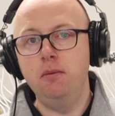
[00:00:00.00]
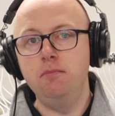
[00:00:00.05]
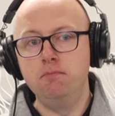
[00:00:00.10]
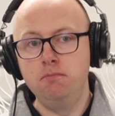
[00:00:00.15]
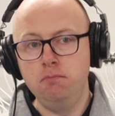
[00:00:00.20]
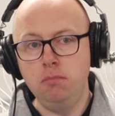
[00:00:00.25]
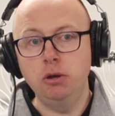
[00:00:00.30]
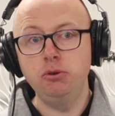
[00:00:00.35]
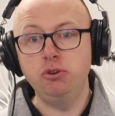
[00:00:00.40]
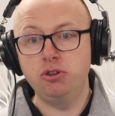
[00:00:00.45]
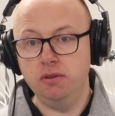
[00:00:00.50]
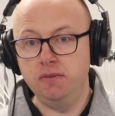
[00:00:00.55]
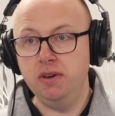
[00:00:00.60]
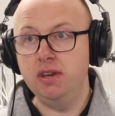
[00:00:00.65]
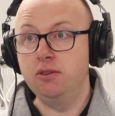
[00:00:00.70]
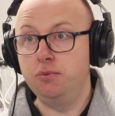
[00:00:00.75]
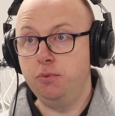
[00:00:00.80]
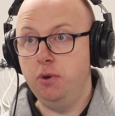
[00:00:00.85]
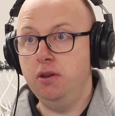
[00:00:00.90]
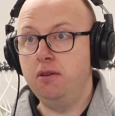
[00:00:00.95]
Most of it
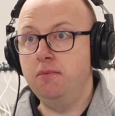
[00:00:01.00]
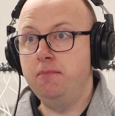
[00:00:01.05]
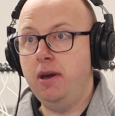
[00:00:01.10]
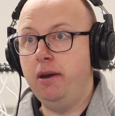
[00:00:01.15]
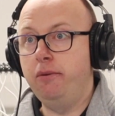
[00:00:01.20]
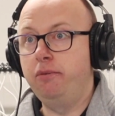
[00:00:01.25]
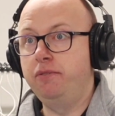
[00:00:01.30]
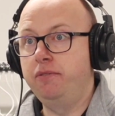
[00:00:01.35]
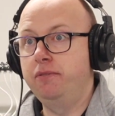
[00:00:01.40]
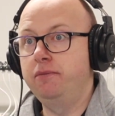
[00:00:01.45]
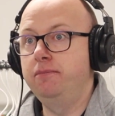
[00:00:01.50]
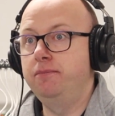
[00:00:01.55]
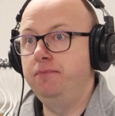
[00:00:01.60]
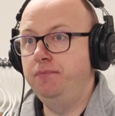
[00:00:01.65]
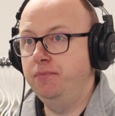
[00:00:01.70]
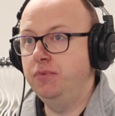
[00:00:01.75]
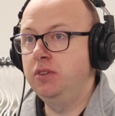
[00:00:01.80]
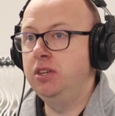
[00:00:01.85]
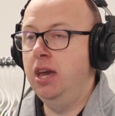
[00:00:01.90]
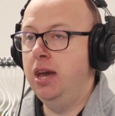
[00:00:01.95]
is word of mouth. Yeah.
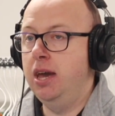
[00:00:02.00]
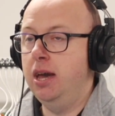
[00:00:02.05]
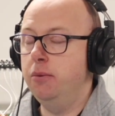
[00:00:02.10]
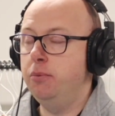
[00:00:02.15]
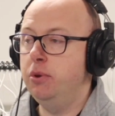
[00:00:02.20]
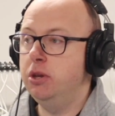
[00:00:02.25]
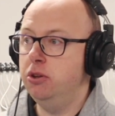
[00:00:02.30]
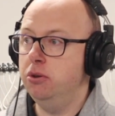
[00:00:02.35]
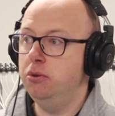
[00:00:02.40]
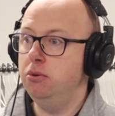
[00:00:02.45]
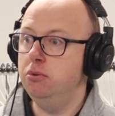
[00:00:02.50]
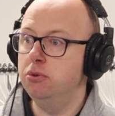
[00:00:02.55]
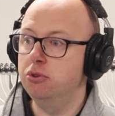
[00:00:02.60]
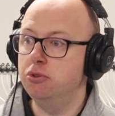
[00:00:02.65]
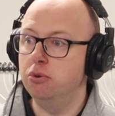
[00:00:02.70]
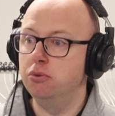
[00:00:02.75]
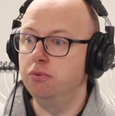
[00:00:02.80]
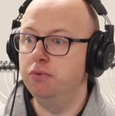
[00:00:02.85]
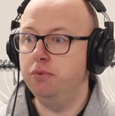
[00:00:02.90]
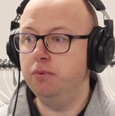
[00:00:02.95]
We
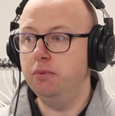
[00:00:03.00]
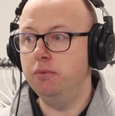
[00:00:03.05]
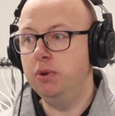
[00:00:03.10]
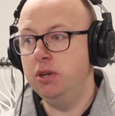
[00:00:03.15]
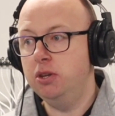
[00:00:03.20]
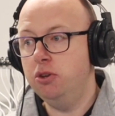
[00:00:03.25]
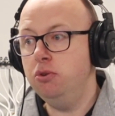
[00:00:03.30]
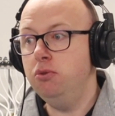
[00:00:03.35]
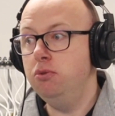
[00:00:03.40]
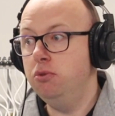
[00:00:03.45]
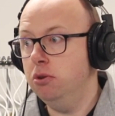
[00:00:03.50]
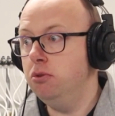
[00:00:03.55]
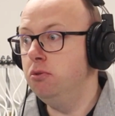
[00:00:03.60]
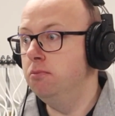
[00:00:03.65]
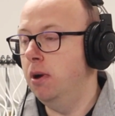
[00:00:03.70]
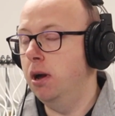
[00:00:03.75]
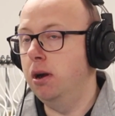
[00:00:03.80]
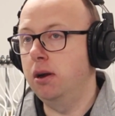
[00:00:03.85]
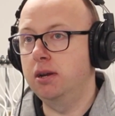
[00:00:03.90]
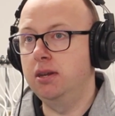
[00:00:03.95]
do
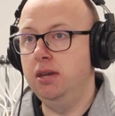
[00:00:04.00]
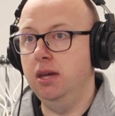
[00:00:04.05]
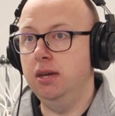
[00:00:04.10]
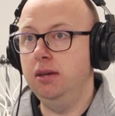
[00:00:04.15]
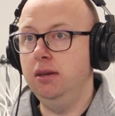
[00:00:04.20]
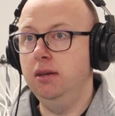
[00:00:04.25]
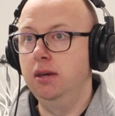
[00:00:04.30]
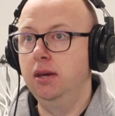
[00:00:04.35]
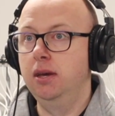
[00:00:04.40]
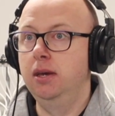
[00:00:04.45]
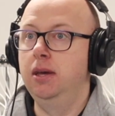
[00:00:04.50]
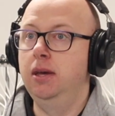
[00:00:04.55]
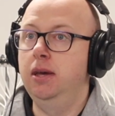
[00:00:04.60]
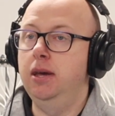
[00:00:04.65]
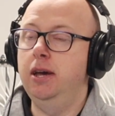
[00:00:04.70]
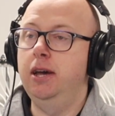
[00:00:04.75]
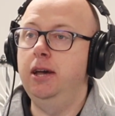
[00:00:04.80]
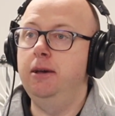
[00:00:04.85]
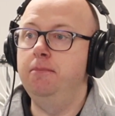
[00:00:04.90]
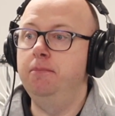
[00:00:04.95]
marketing,
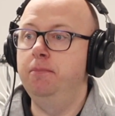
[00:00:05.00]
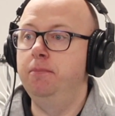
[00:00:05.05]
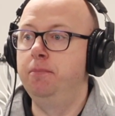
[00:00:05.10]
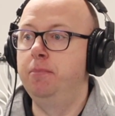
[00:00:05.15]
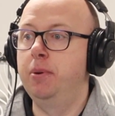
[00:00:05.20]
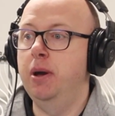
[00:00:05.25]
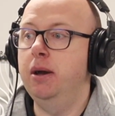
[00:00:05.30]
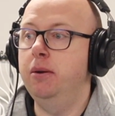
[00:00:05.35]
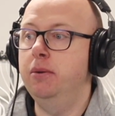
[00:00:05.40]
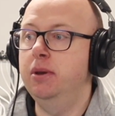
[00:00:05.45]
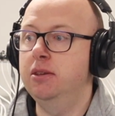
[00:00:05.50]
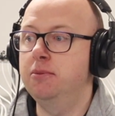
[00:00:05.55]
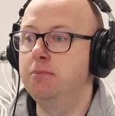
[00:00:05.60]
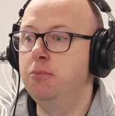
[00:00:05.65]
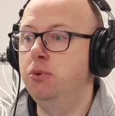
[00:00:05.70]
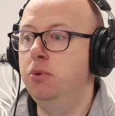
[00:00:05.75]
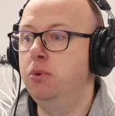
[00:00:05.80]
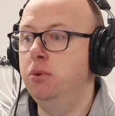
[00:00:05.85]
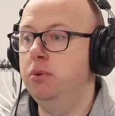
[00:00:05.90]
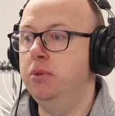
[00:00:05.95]
but it's
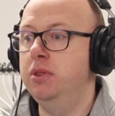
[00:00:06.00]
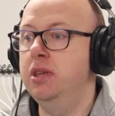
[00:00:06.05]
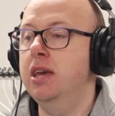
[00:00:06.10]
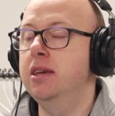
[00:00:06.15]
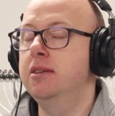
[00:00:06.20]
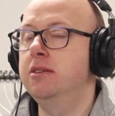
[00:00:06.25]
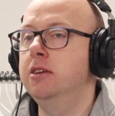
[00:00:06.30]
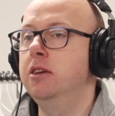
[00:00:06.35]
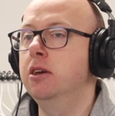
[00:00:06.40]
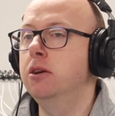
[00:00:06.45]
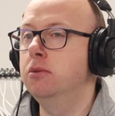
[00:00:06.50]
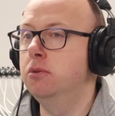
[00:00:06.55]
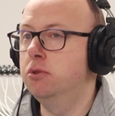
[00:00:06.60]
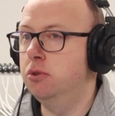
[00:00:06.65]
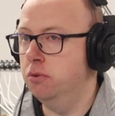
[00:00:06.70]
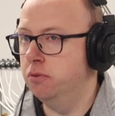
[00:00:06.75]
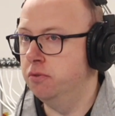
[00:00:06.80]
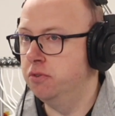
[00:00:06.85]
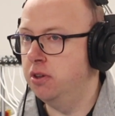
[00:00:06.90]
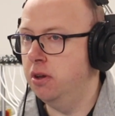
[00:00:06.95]
more the SEO
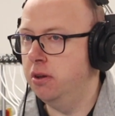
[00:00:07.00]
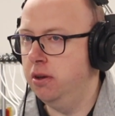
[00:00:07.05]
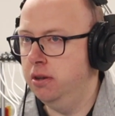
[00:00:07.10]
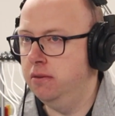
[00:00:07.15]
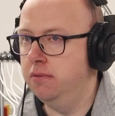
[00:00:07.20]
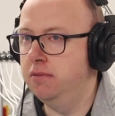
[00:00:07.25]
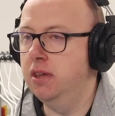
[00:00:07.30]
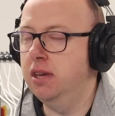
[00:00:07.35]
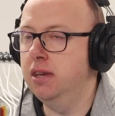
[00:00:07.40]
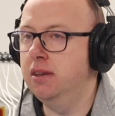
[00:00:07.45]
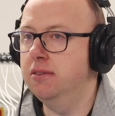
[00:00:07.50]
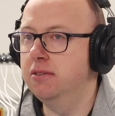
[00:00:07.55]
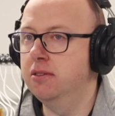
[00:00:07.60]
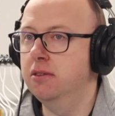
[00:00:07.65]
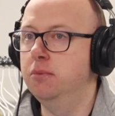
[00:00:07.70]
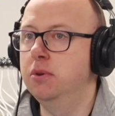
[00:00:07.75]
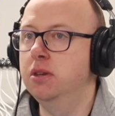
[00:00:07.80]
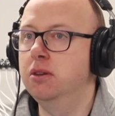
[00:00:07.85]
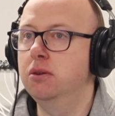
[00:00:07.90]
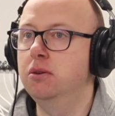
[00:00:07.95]
sort of side of things
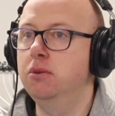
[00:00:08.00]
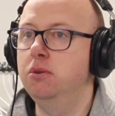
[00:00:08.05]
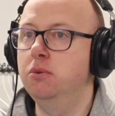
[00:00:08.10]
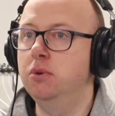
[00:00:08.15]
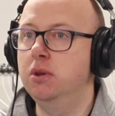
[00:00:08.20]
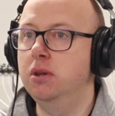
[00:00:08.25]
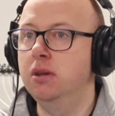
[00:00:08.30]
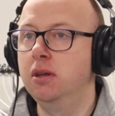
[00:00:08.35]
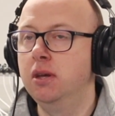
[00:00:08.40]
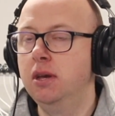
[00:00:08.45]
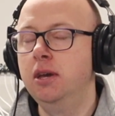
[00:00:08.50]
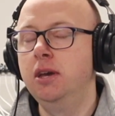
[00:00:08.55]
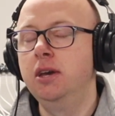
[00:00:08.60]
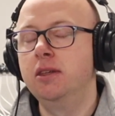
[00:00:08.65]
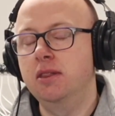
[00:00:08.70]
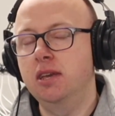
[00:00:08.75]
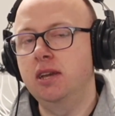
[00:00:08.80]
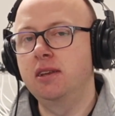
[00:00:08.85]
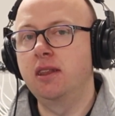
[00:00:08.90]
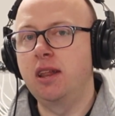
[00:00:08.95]
that we do and
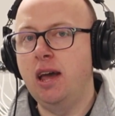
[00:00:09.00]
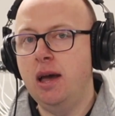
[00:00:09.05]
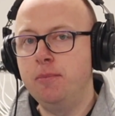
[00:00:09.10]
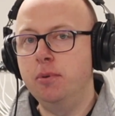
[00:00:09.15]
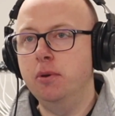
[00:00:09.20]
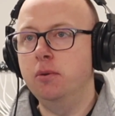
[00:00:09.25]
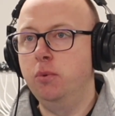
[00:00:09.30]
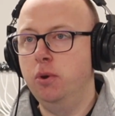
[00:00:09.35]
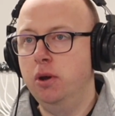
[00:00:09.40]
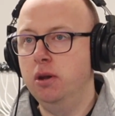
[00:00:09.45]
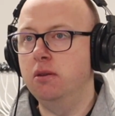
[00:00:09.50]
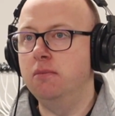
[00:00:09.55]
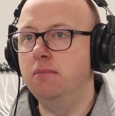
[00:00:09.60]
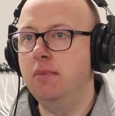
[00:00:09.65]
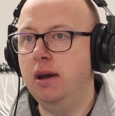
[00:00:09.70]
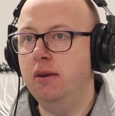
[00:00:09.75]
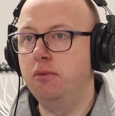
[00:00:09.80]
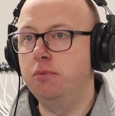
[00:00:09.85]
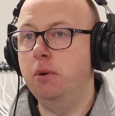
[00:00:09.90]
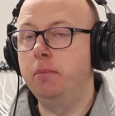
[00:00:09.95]
things like that. But word of
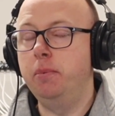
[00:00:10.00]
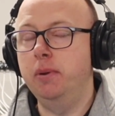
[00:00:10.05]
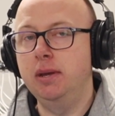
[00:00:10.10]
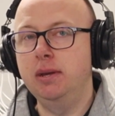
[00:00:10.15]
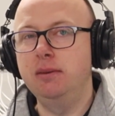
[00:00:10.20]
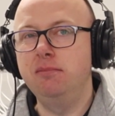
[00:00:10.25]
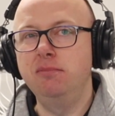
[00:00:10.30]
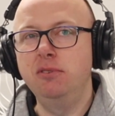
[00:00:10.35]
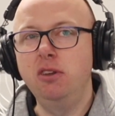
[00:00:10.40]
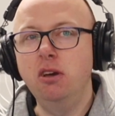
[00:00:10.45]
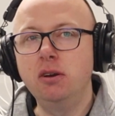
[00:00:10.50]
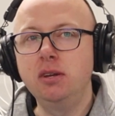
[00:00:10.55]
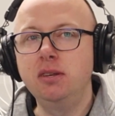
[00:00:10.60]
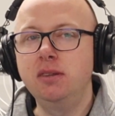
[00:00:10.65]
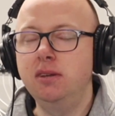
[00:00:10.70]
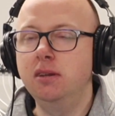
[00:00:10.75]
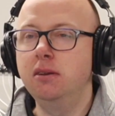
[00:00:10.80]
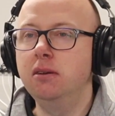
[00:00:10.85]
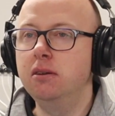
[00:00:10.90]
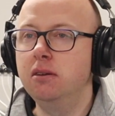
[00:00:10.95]
mouth, probably
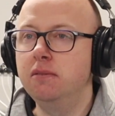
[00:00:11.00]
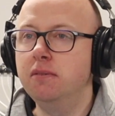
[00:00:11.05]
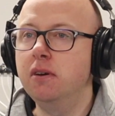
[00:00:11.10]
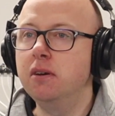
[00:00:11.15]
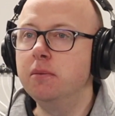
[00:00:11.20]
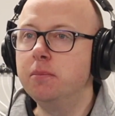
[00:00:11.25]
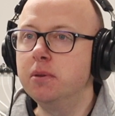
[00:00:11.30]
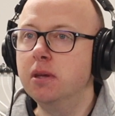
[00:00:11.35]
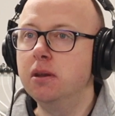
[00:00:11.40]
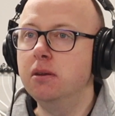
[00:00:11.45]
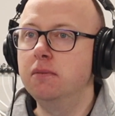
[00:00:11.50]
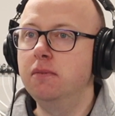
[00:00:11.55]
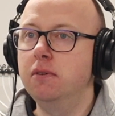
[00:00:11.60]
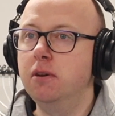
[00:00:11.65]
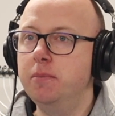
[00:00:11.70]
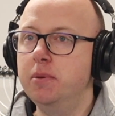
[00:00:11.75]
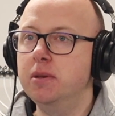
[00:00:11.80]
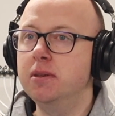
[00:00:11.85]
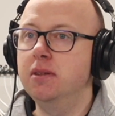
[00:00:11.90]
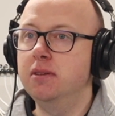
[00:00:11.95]
95% of
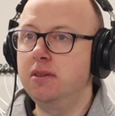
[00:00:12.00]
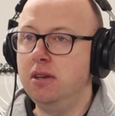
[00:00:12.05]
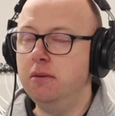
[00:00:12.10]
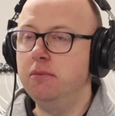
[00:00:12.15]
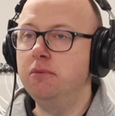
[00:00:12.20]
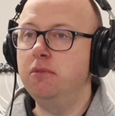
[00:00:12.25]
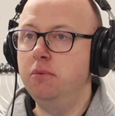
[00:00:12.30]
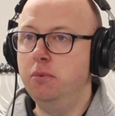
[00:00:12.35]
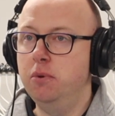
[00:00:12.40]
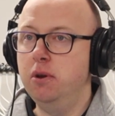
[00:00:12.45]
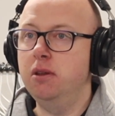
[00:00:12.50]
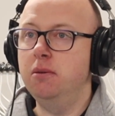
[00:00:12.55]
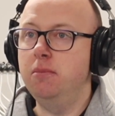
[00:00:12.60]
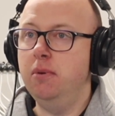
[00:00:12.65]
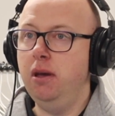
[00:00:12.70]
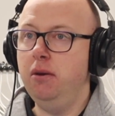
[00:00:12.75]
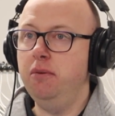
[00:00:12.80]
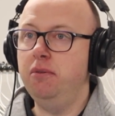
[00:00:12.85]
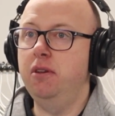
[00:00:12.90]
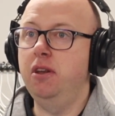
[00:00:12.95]
our business comes from word of
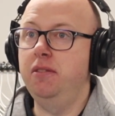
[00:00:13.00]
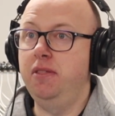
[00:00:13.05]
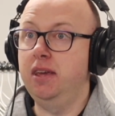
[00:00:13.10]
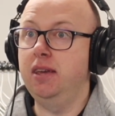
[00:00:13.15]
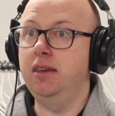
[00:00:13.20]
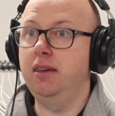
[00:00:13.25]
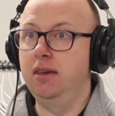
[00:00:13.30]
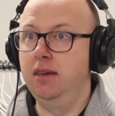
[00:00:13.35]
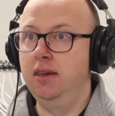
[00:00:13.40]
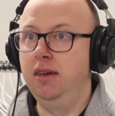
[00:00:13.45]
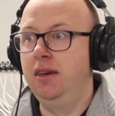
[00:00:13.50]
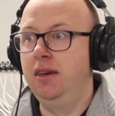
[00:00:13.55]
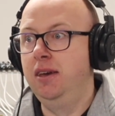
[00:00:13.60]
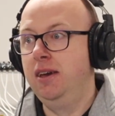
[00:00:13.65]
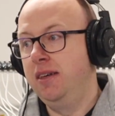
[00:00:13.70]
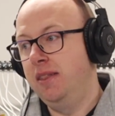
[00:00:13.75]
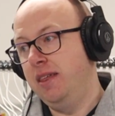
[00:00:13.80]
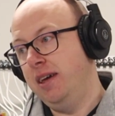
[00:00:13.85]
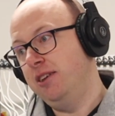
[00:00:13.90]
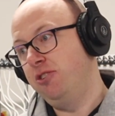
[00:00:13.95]
mouth, and I think
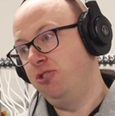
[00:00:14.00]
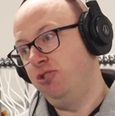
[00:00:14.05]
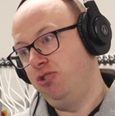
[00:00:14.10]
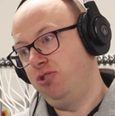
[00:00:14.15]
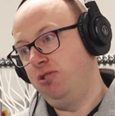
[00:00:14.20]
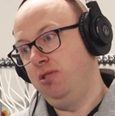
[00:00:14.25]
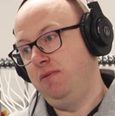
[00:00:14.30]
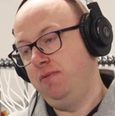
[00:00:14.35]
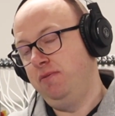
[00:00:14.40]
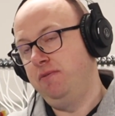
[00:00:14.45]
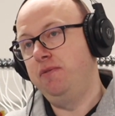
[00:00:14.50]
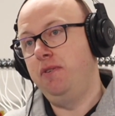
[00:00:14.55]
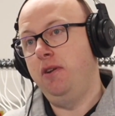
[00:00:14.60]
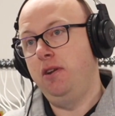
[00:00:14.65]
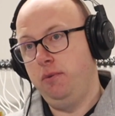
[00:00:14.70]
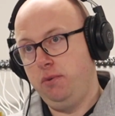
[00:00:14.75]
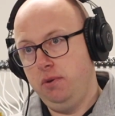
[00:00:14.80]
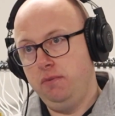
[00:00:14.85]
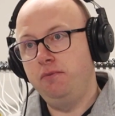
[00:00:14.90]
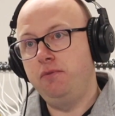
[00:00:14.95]
that's just a
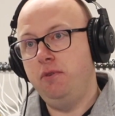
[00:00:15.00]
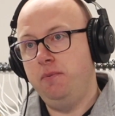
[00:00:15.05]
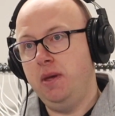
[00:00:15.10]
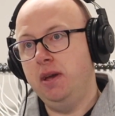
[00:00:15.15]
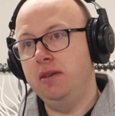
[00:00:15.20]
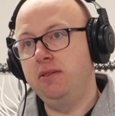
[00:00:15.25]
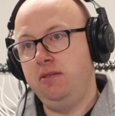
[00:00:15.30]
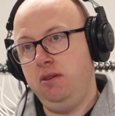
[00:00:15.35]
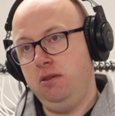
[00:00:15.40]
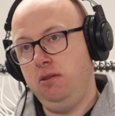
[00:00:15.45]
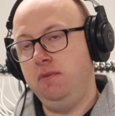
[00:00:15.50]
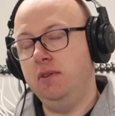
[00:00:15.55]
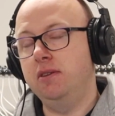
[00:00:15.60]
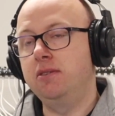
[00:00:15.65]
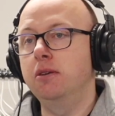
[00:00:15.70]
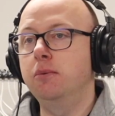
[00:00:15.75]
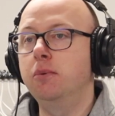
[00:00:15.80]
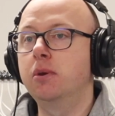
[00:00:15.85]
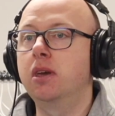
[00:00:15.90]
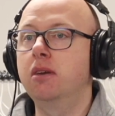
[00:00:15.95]
follow-on from that service
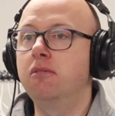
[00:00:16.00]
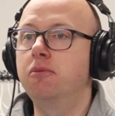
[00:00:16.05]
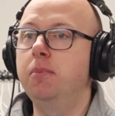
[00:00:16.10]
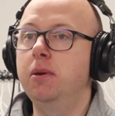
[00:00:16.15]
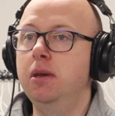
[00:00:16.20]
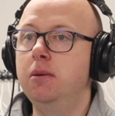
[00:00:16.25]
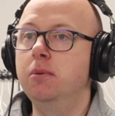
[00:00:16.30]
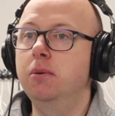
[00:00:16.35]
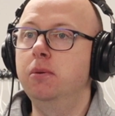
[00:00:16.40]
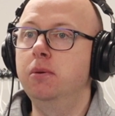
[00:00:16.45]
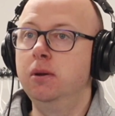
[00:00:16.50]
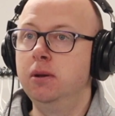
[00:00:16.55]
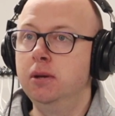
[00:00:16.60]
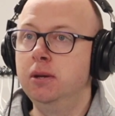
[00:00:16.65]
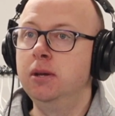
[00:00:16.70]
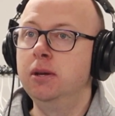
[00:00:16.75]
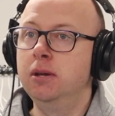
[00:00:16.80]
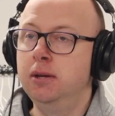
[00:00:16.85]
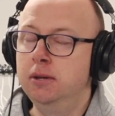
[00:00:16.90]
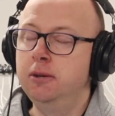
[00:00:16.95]
that we give people.
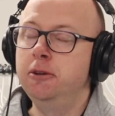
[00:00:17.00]
Yeah.